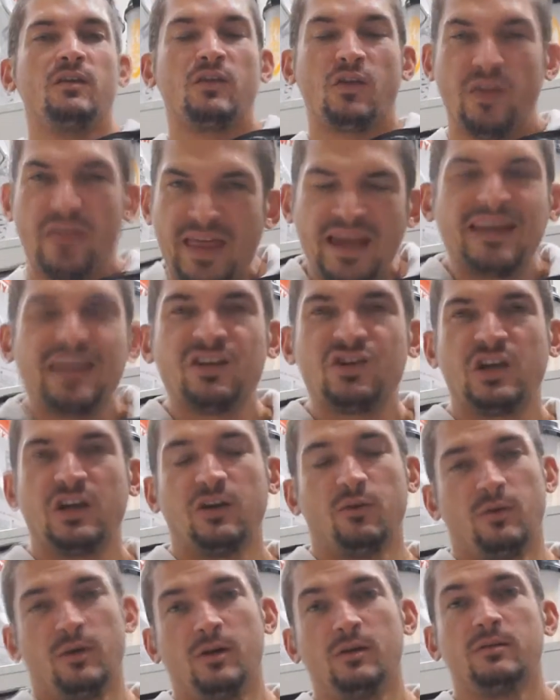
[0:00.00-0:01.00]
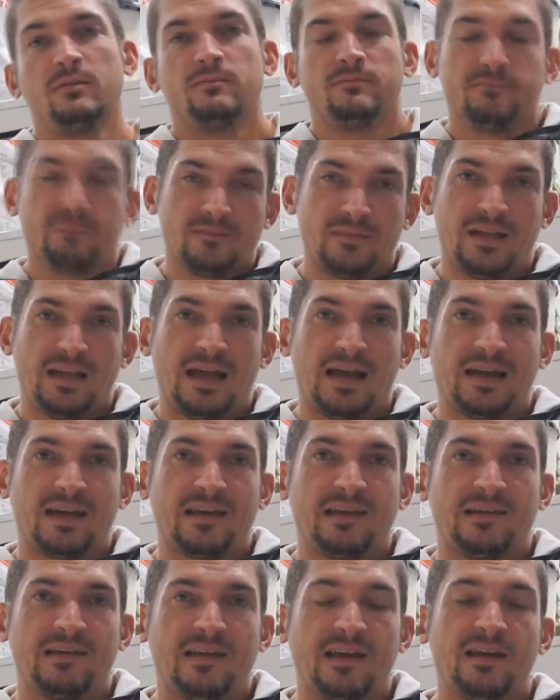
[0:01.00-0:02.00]
So that in general, like
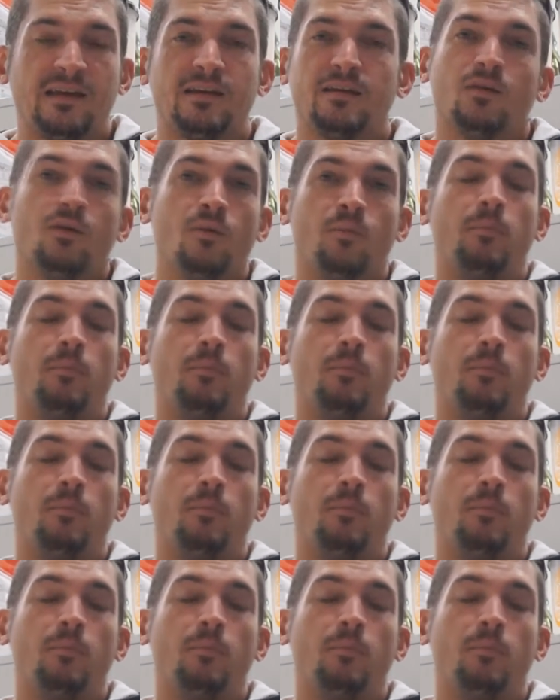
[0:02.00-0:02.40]
I said,